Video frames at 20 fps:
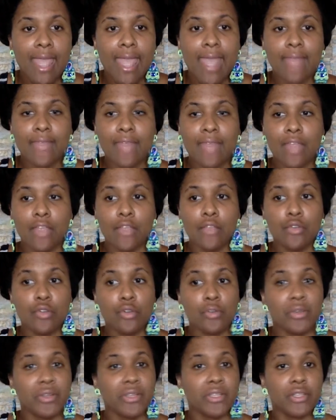that you
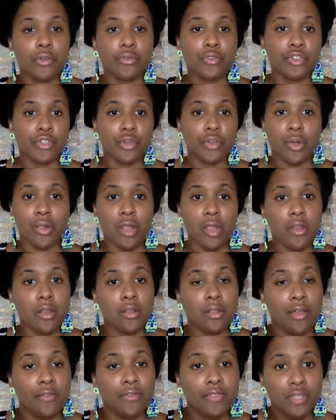normally don't show a lot of
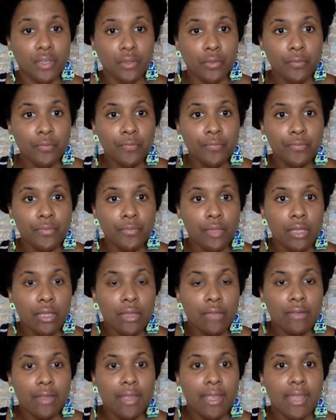love to,
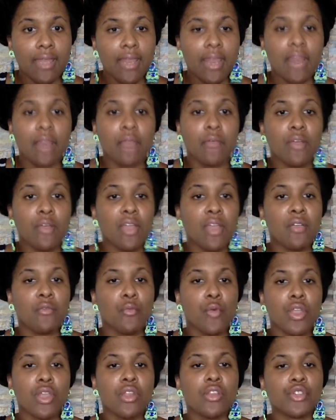right? And I
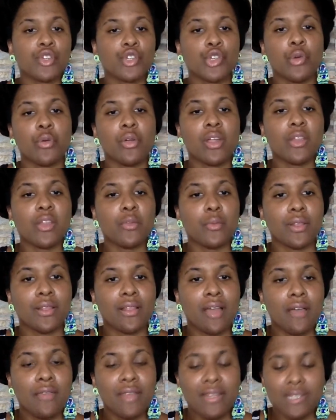want you to show it with
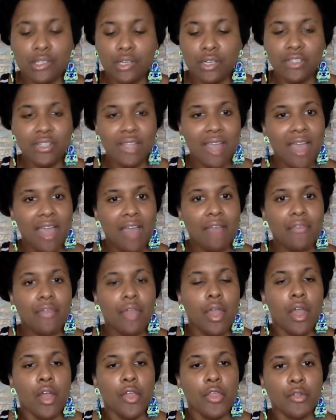love and start to have
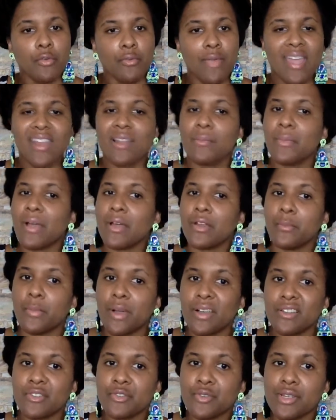the right amount of
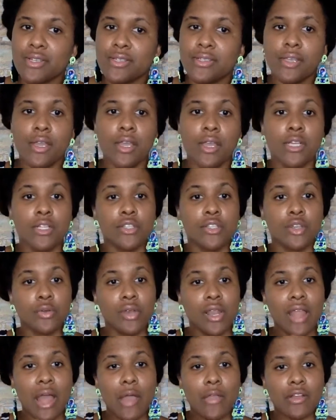boundaries. Don't
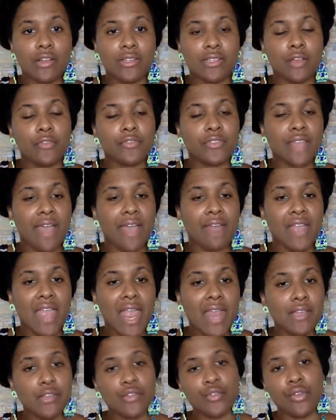allow yourself to have
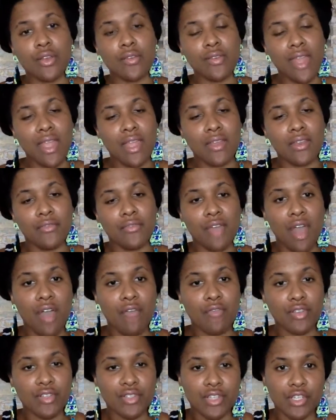any sort of negative
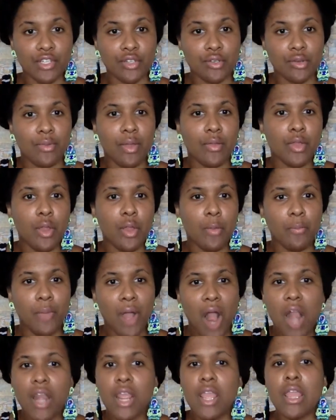conversation around your
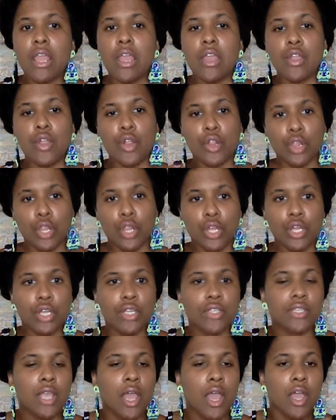body, your
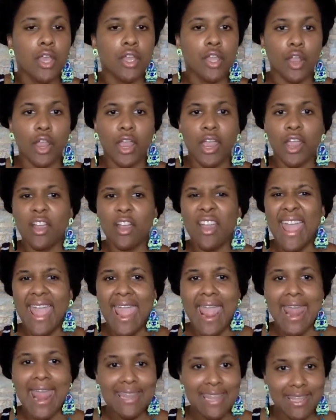looks, your hair,
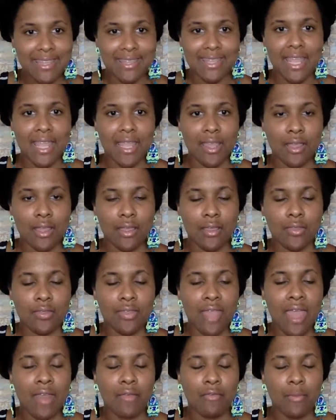anything
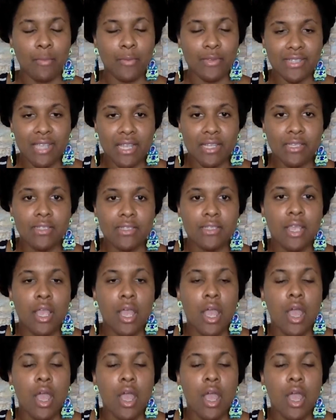that represents,